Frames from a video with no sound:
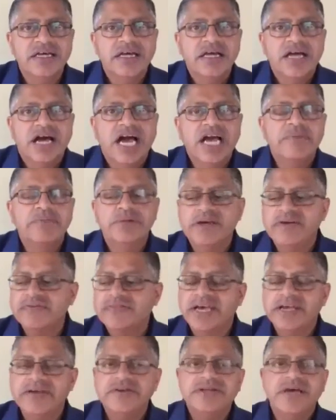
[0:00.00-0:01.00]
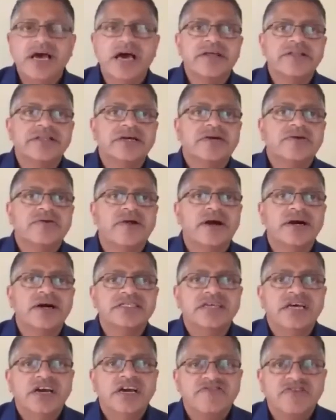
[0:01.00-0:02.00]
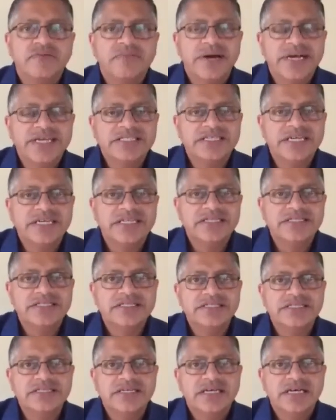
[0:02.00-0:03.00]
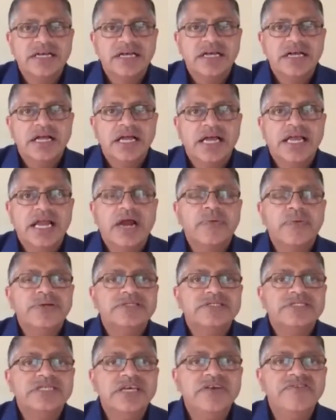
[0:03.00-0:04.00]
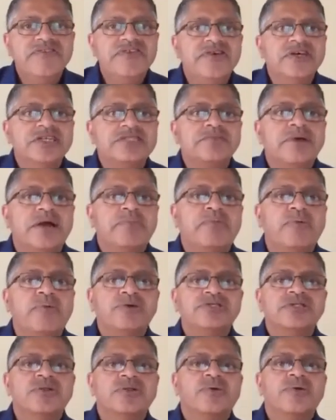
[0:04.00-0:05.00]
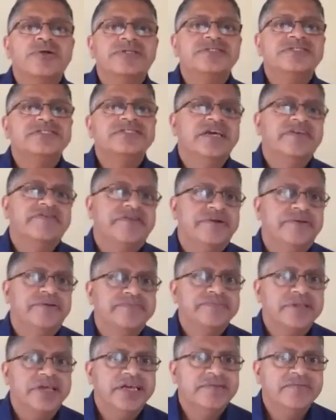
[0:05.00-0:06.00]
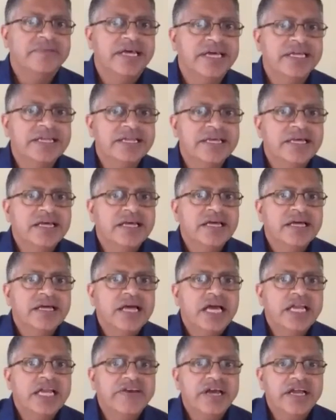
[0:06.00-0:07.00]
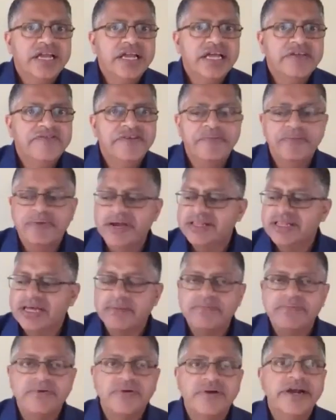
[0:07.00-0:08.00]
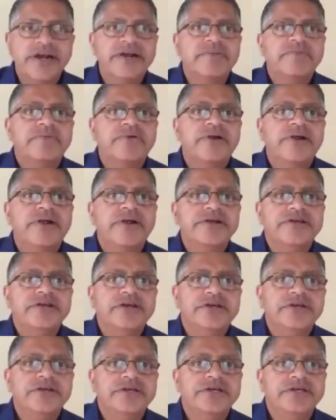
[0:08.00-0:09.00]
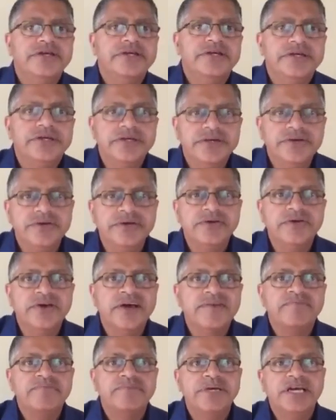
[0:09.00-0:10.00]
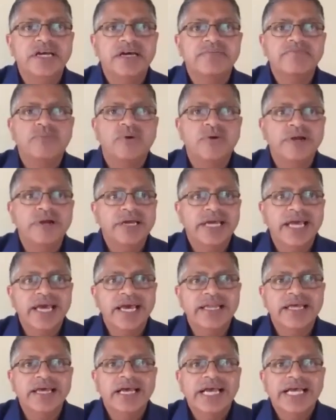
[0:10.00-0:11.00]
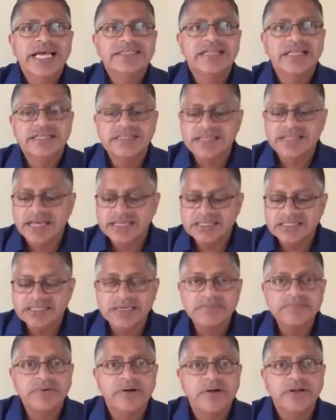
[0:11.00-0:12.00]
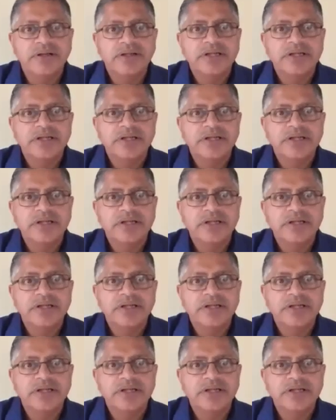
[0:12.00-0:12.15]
i believe that you died on the cross for my sins and i receive you as my personal lord and savior amen and, and, and if you pray that prayer prayer you, you, you have become born again it's, it's that simple